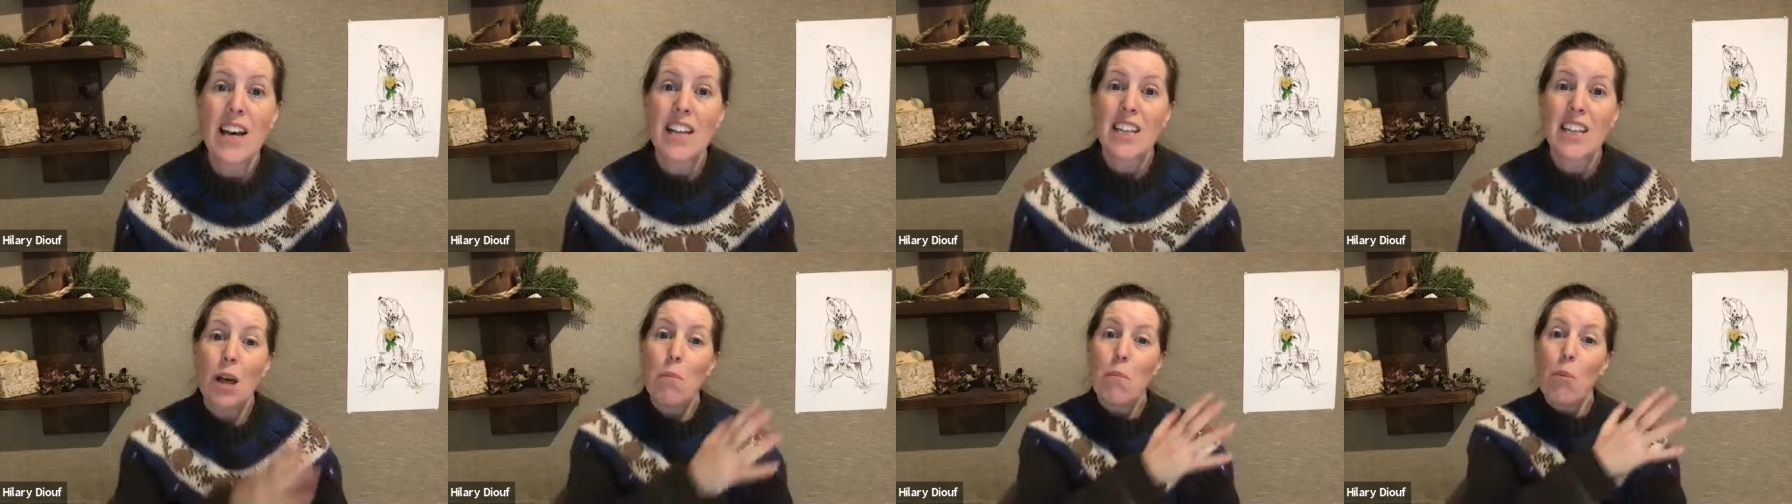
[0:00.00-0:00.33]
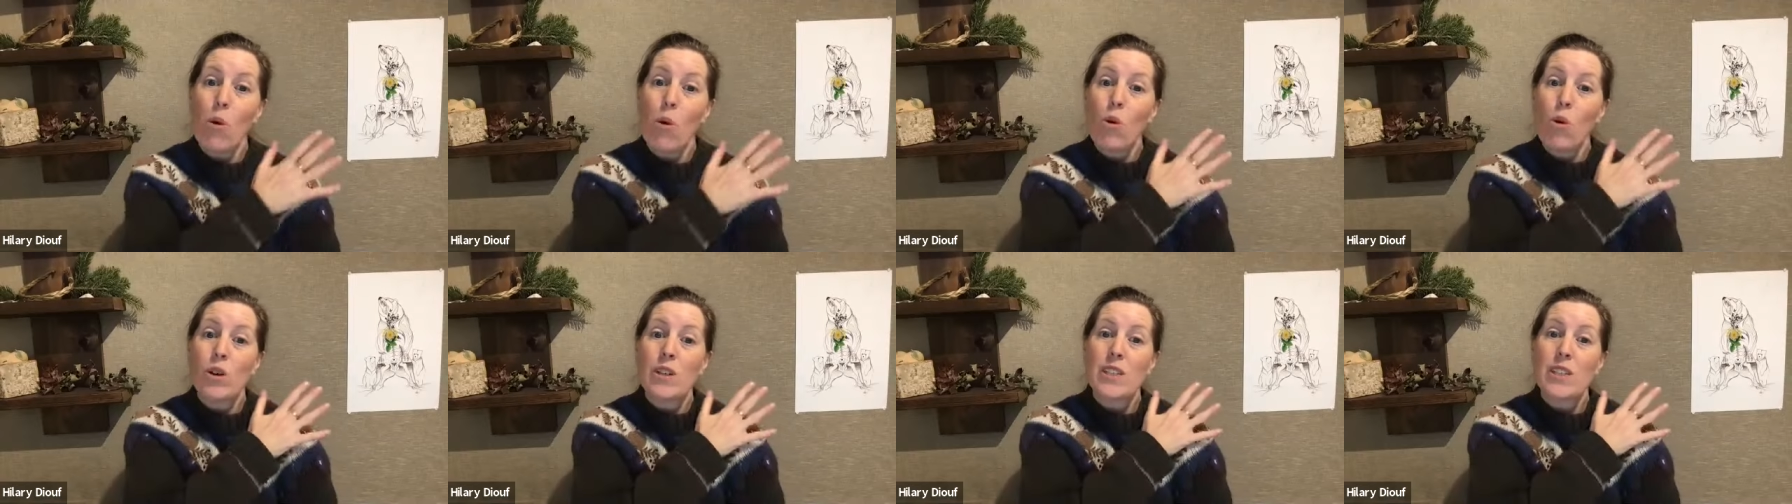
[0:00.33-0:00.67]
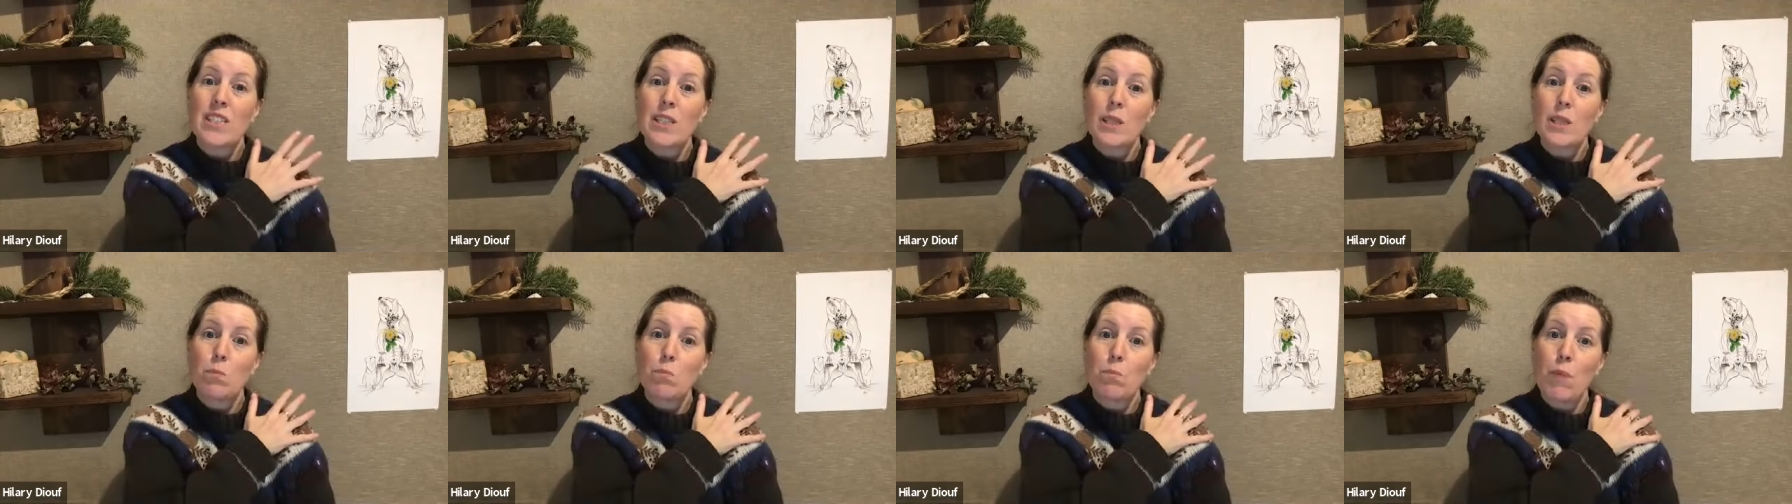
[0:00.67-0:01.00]
the more
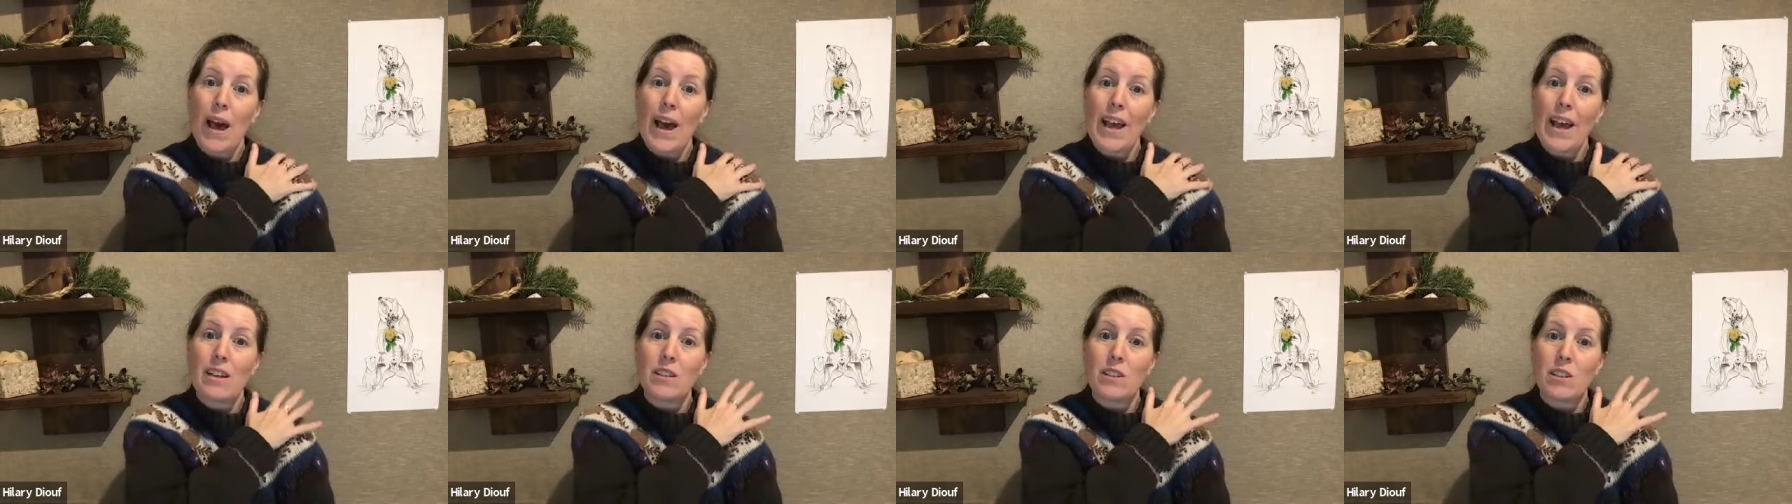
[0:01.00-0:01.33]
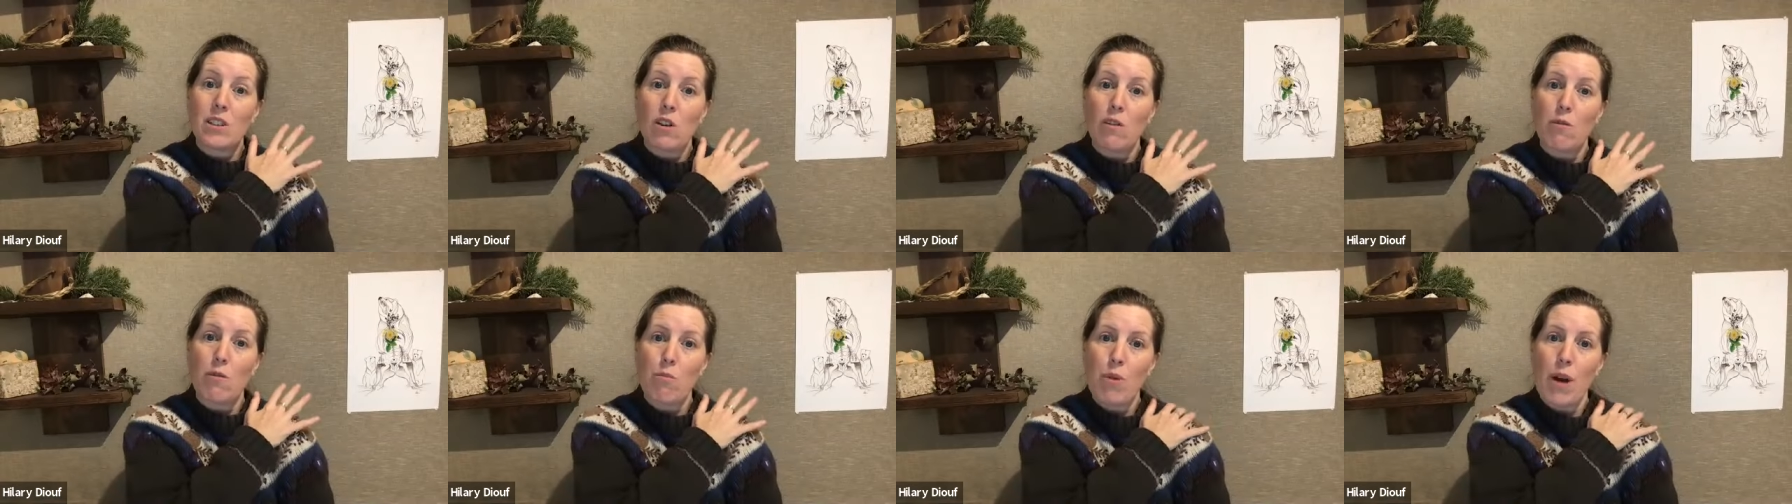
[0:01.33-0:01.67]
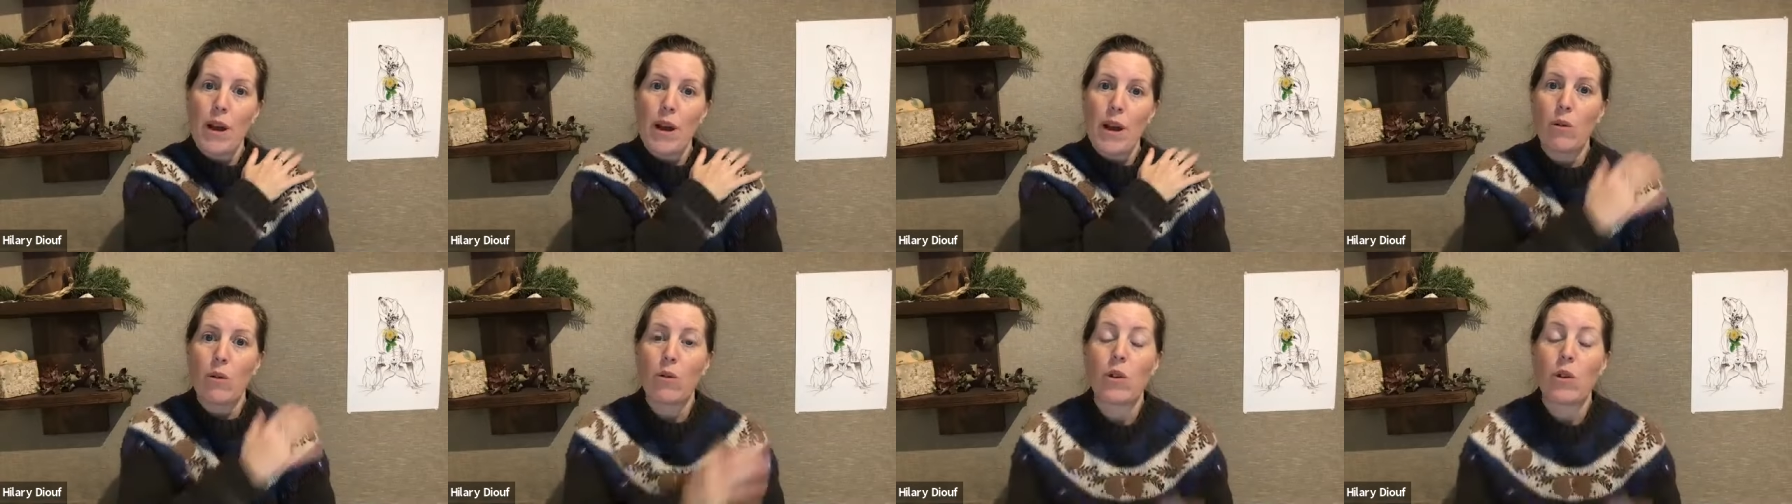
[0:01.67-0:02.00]
speckles of
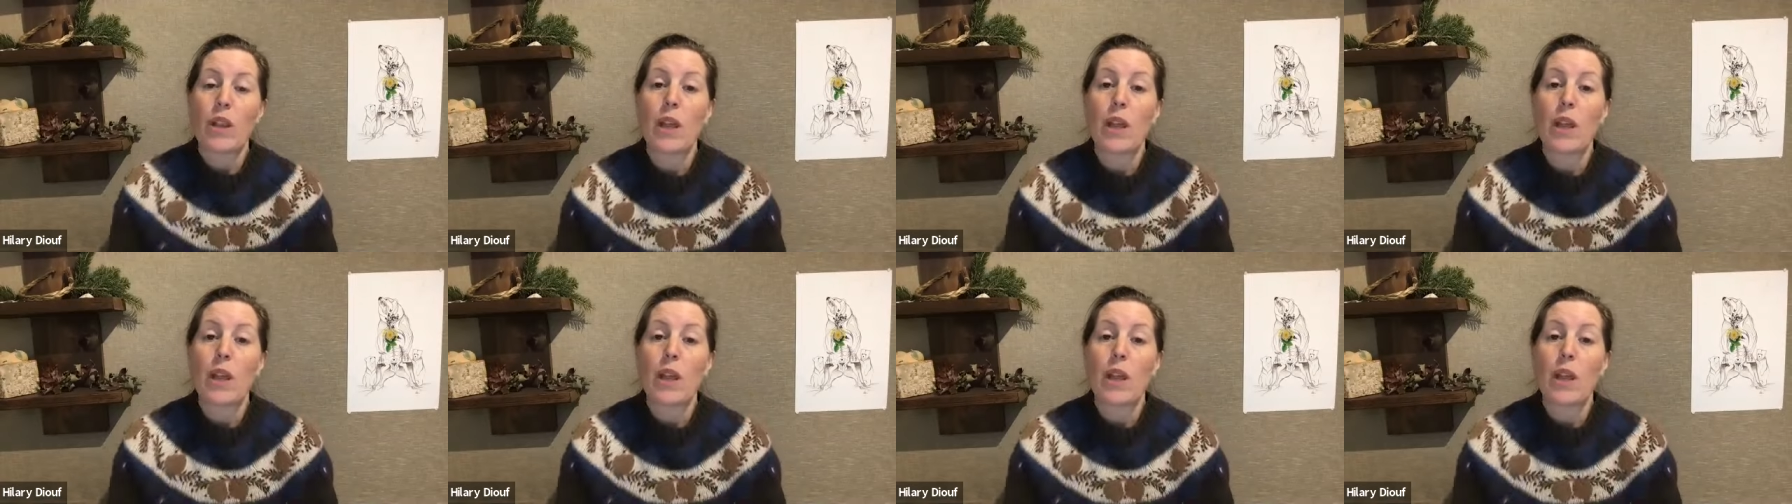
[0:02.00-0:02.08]
brown